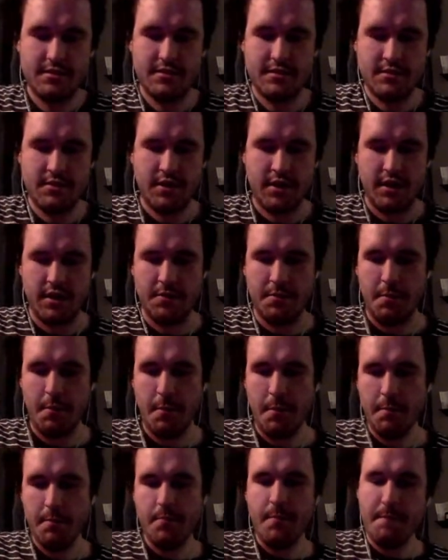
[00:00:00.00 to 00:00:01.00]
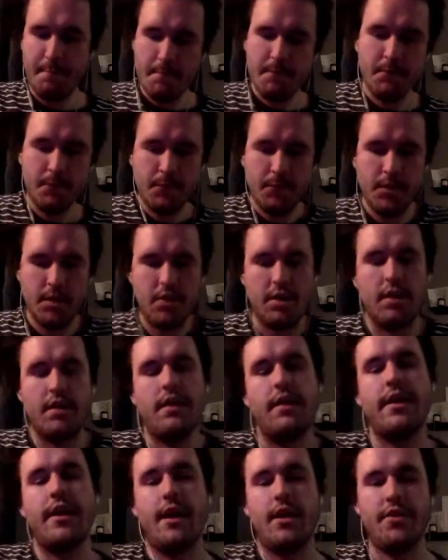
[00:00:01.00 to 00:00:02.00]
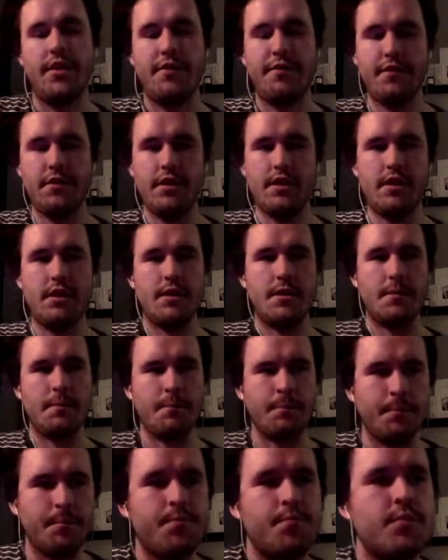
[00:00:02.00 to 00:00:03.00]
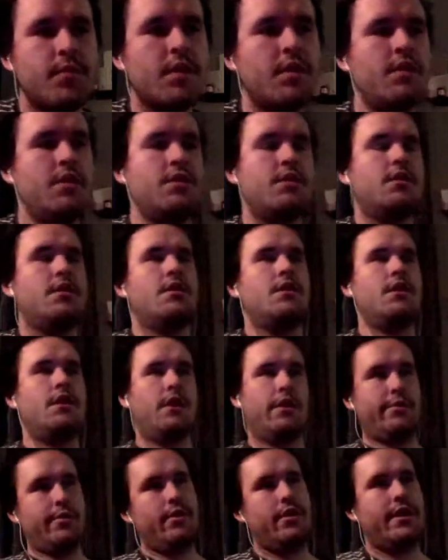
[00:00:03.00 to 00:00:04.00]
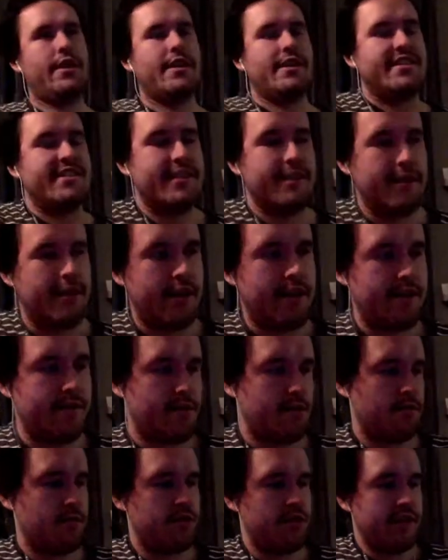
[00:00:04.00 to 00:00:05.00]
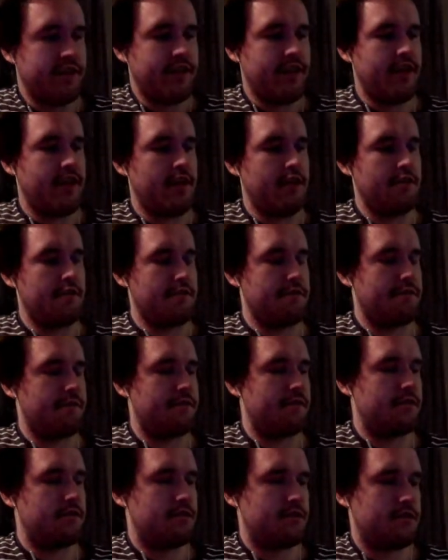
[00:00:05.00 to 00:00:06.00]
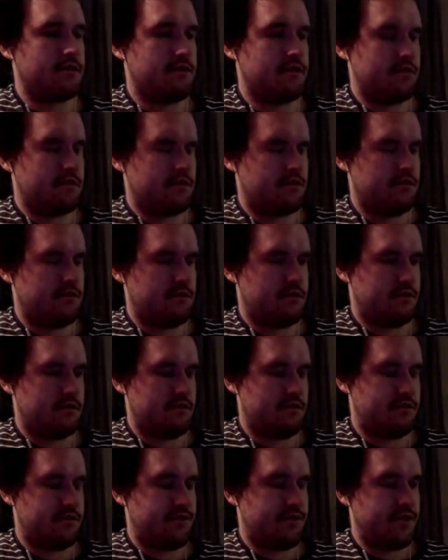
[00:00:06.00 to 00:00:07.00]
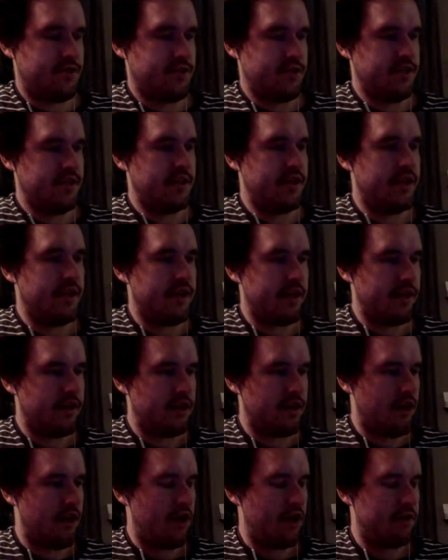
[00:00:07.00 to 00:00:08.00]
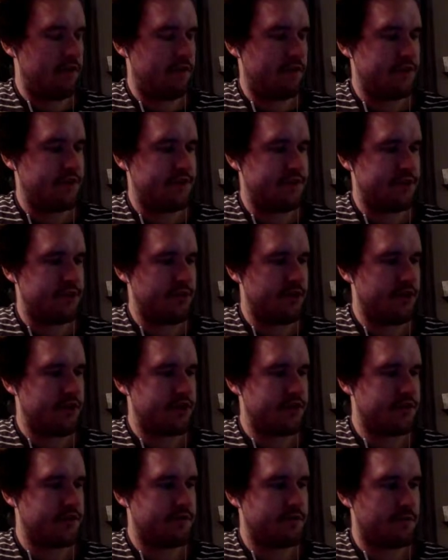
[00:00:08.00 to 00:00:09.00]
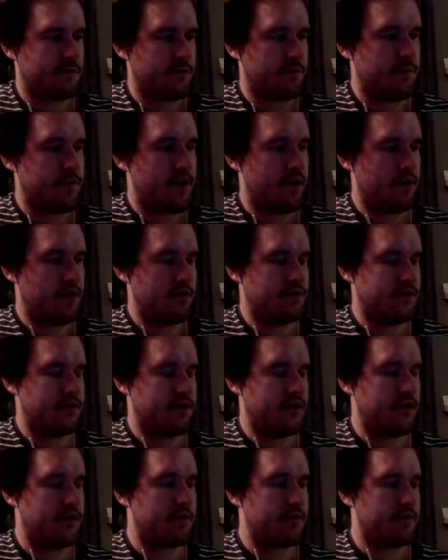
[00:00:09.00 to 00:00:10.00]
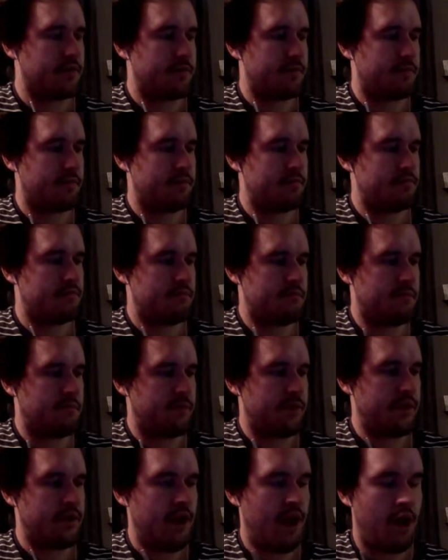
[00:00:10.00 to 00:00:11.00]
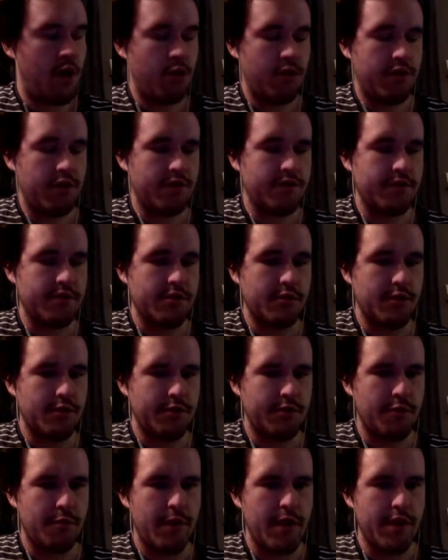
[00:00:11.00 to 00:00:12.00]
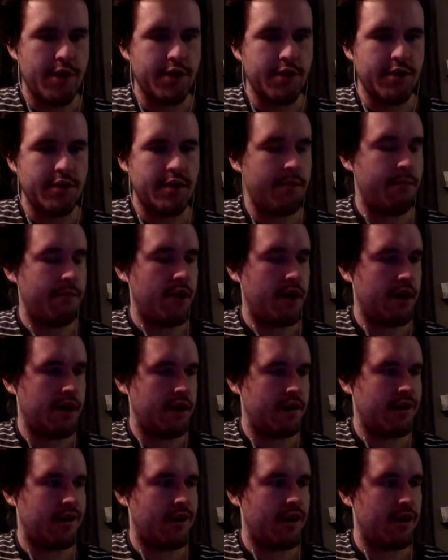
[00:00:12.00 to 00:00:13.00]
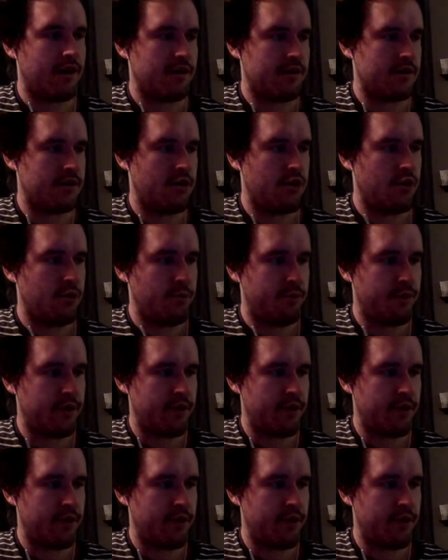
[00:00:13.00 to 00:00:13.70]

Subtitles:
Okay. Okay. Yeah, I'll definitely well, like I said, I never really gave TEN a lot of consideration for my own type, but now with this new information, it might kind of open